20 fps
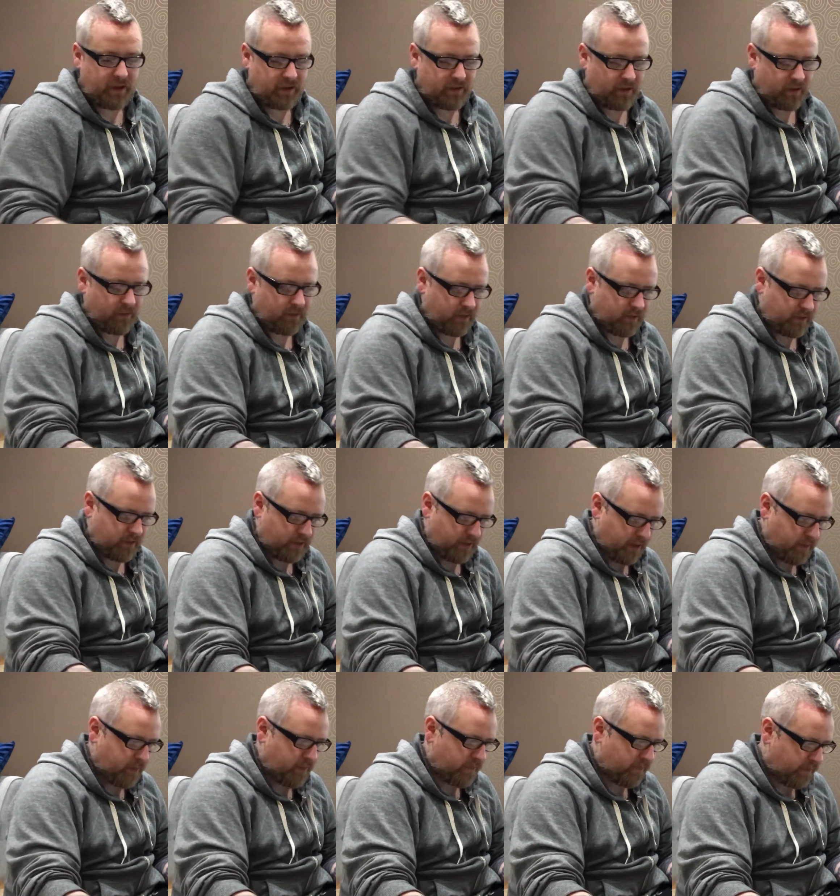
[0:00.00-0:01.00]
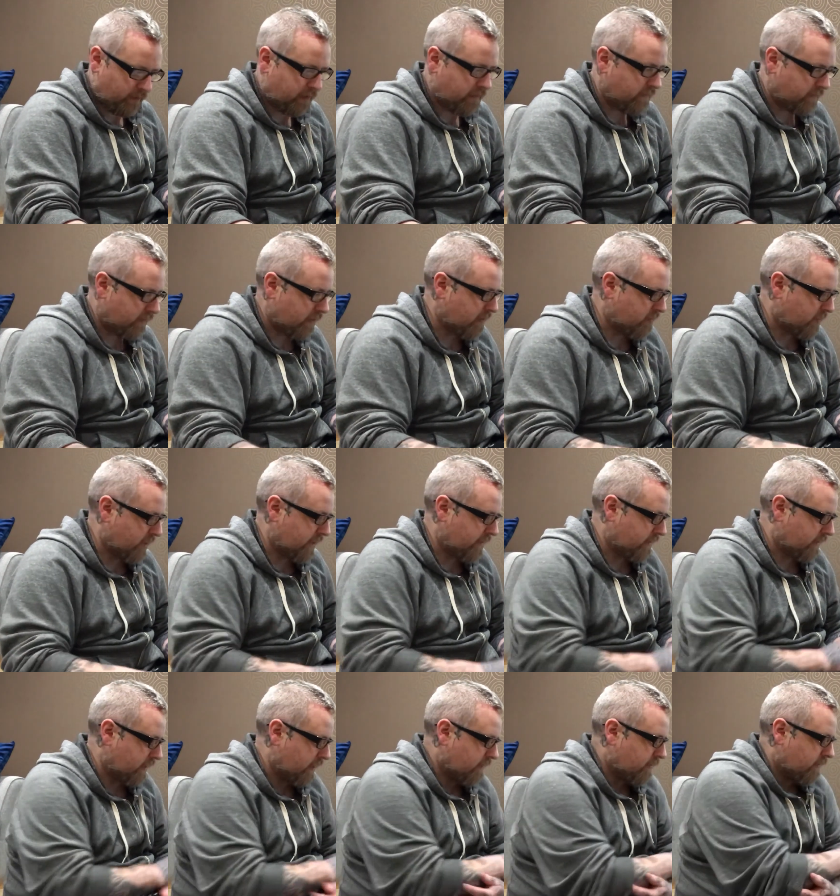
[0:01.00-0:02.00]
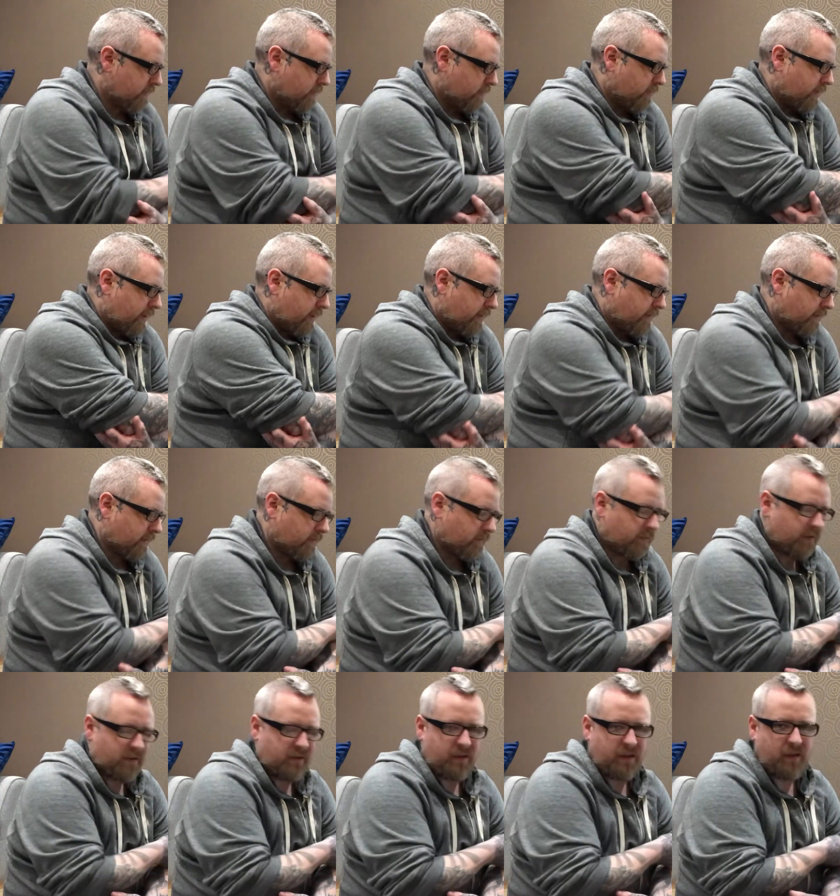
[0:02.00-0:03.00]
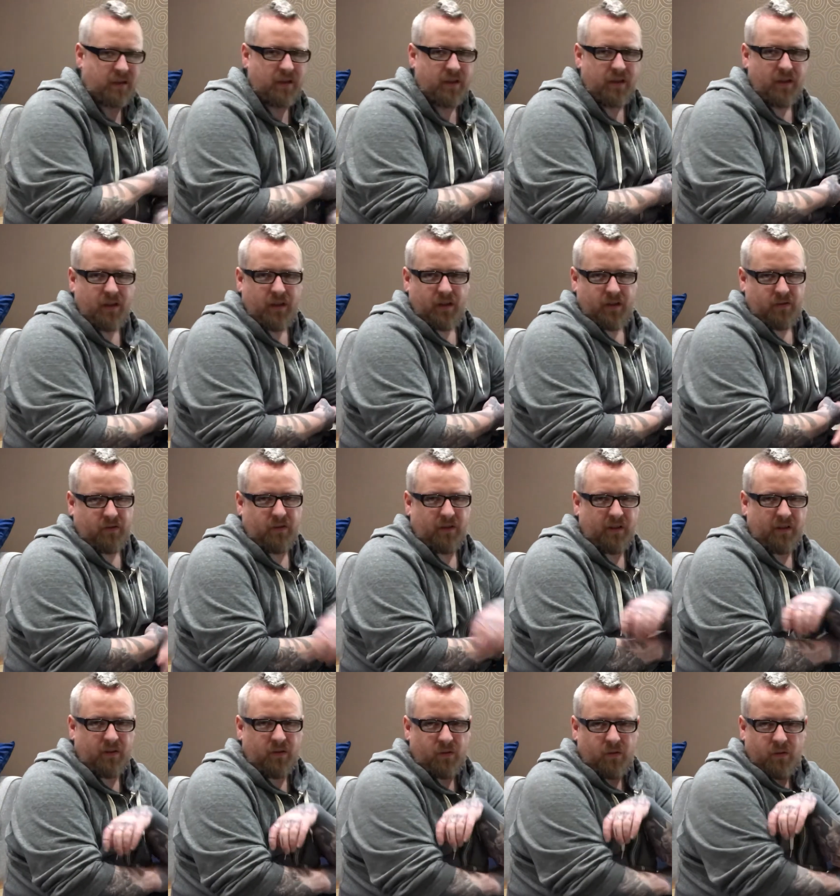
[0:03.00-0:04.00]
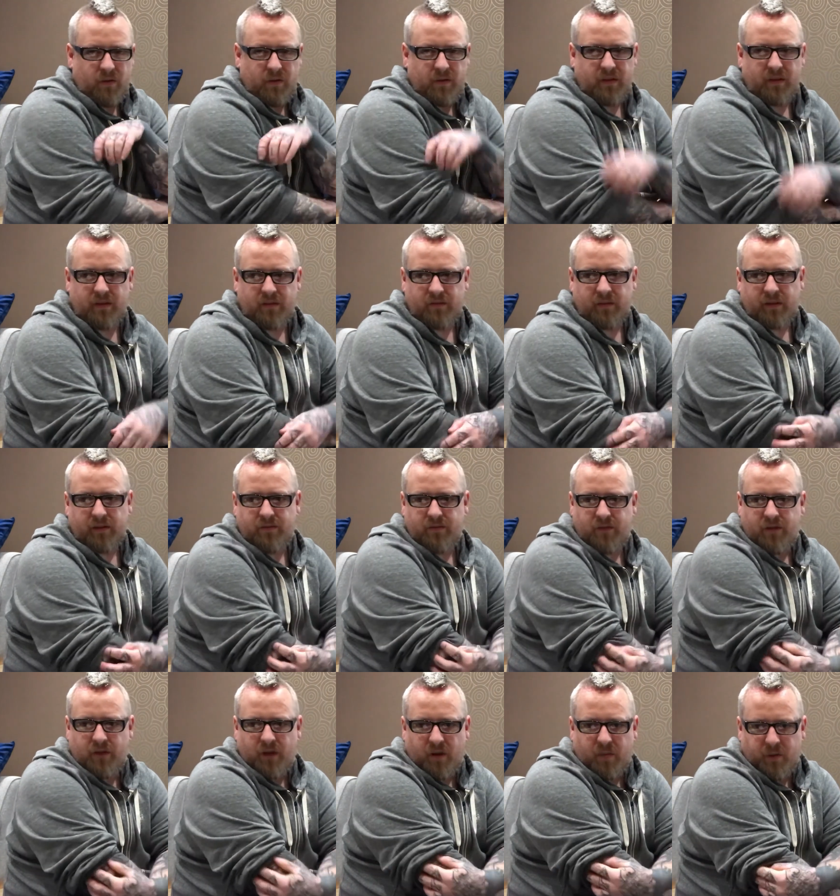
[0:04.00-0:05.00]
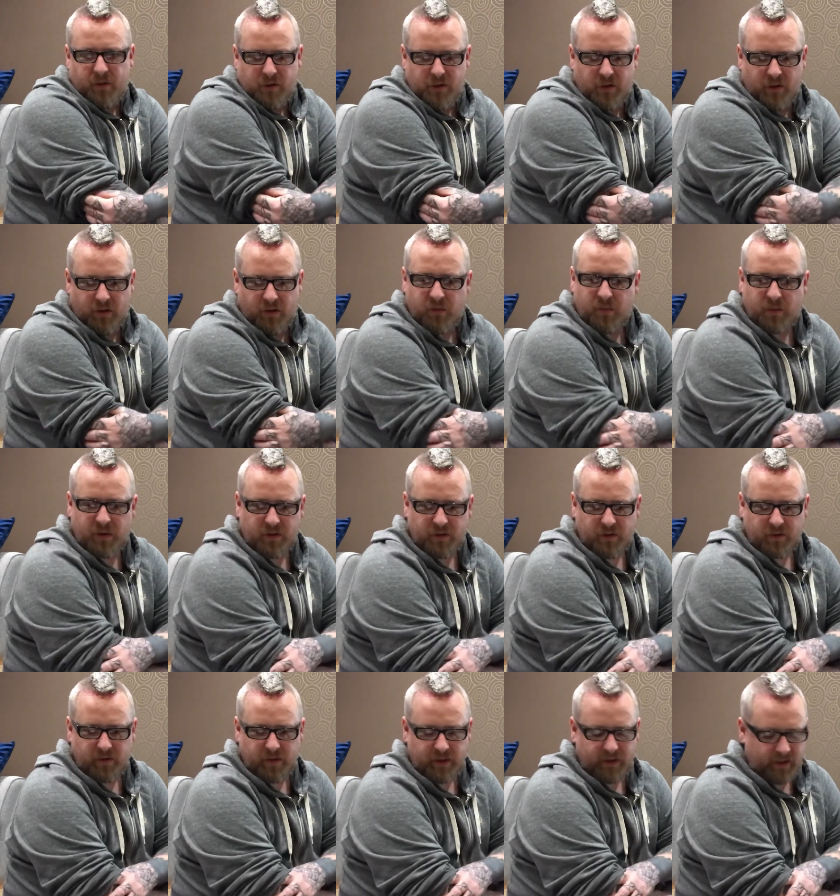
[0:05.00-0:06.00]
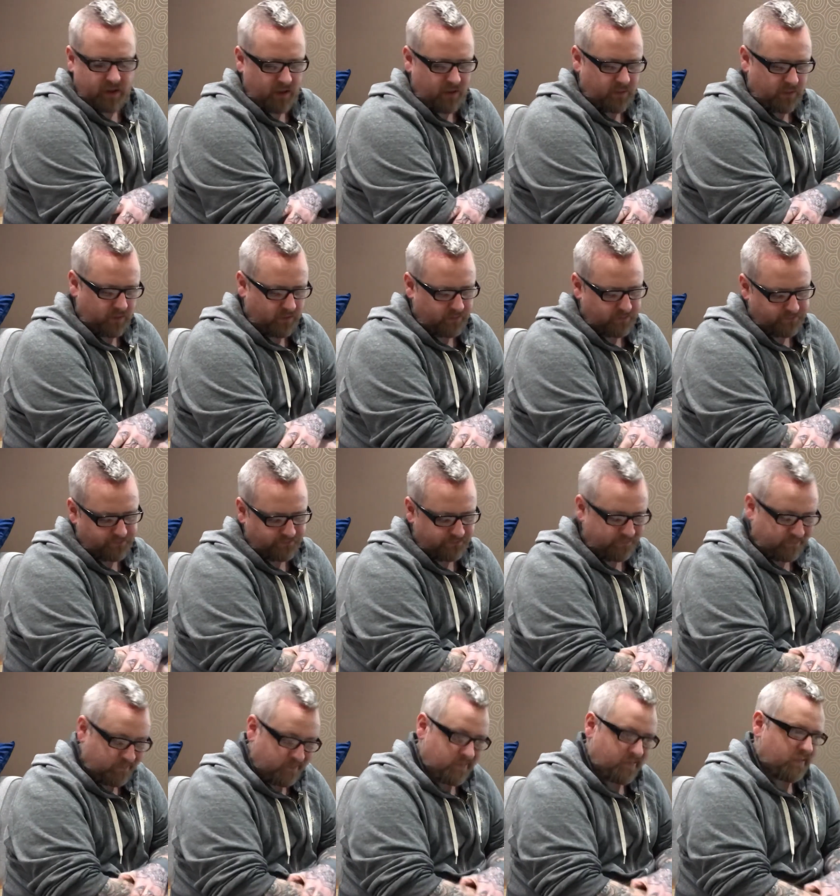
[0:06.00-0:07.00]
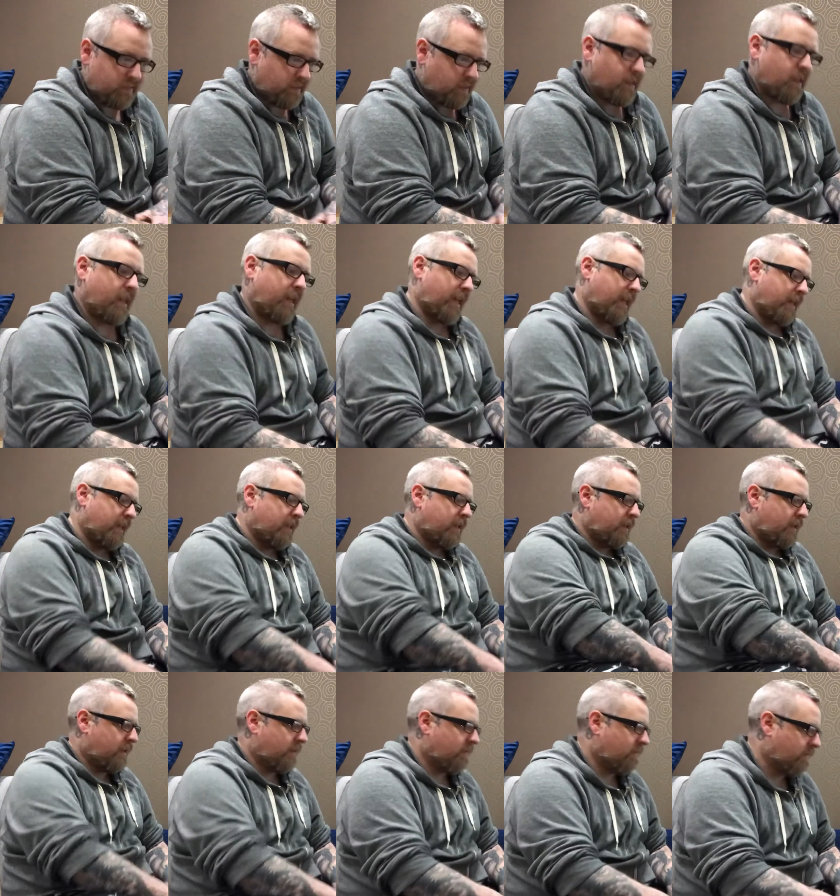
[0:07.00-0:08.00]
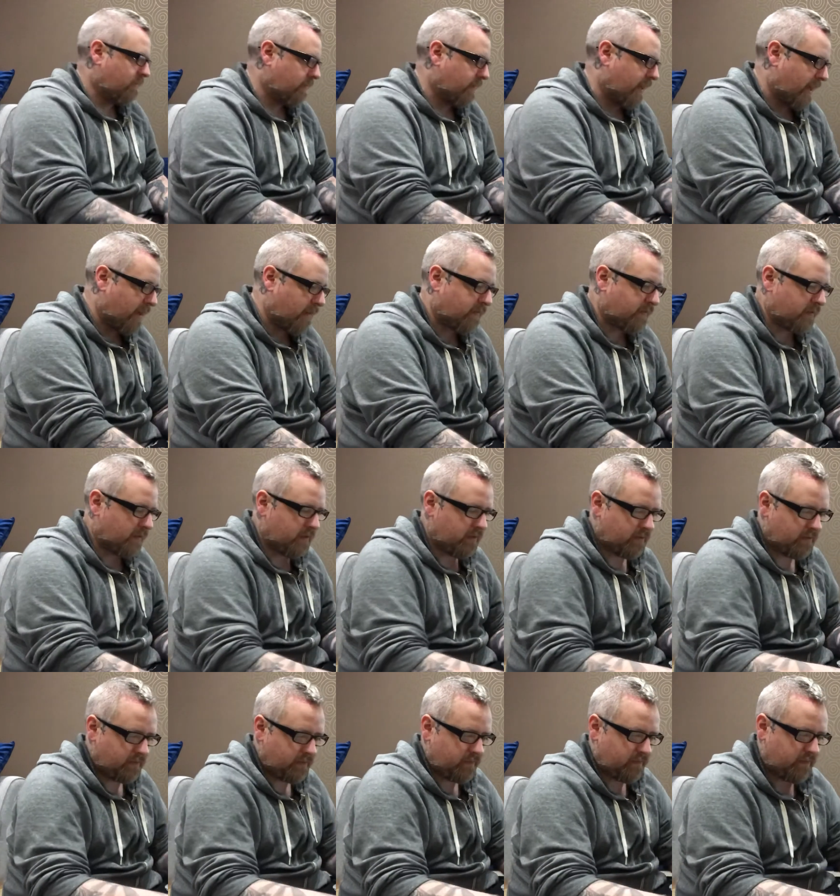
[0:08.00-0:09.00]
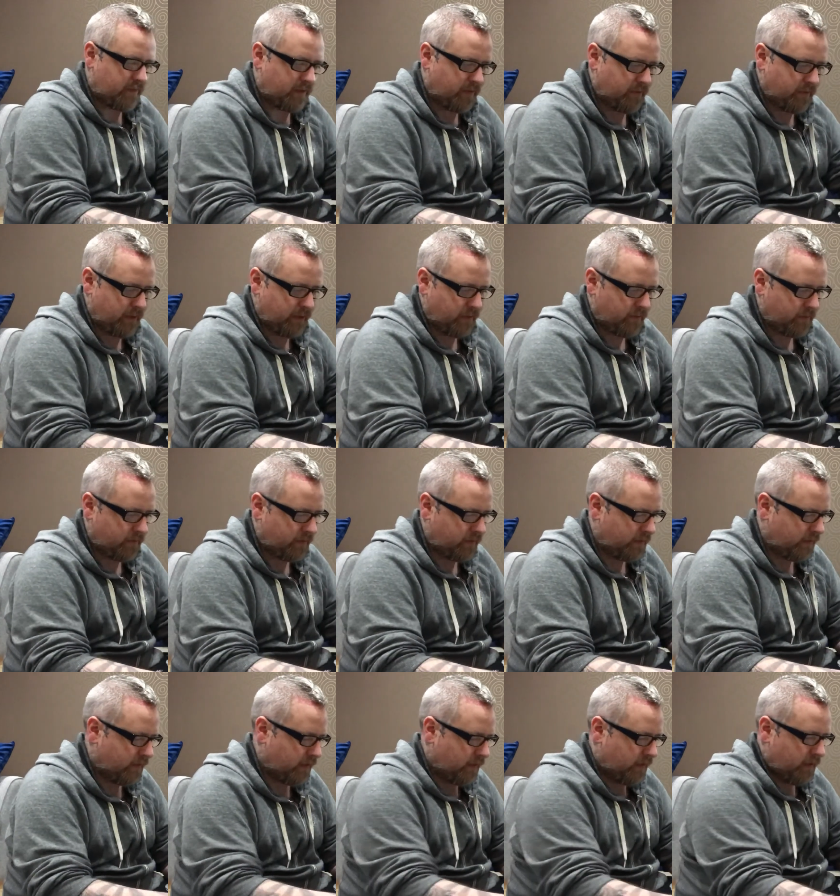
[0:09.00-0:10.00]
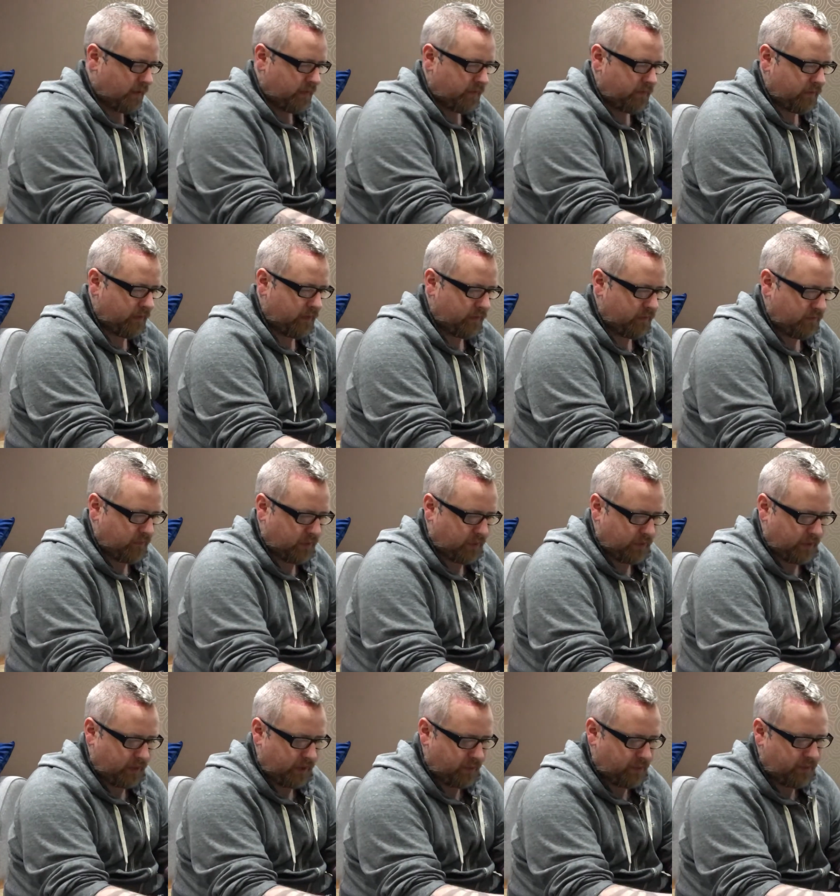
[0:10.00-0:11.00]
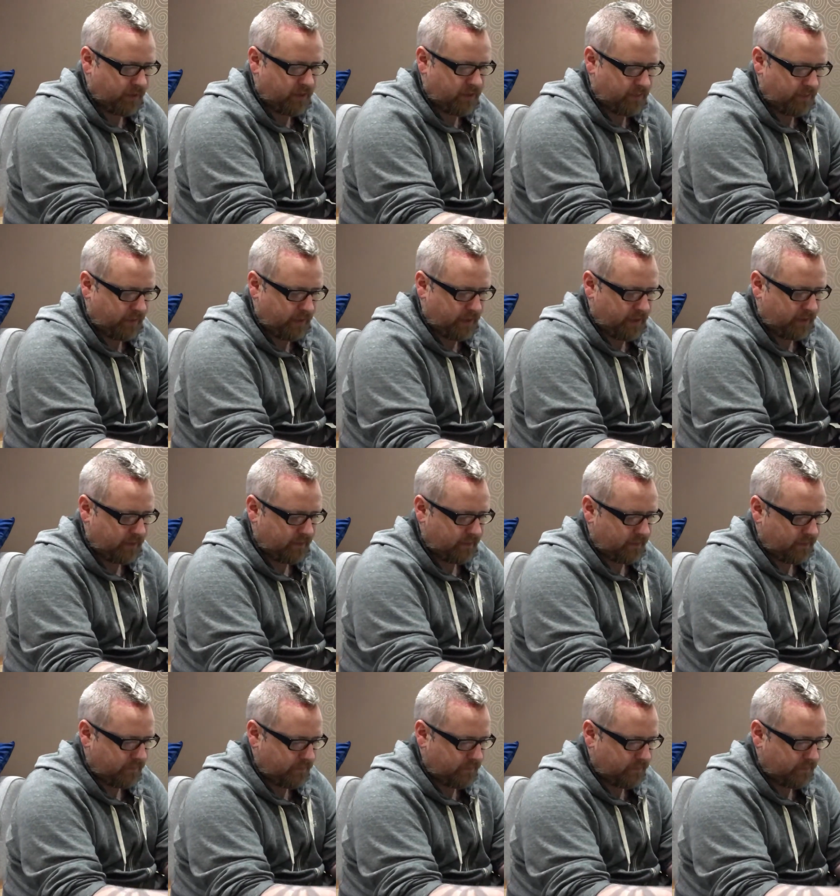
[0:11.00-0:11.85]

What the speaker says: I'm going to try my very, very best not to do that, because I don't want to start drilling holes and chopping shit up and stuff like that. But again, if we have to, I will, but we'll burn that bridge when we get there.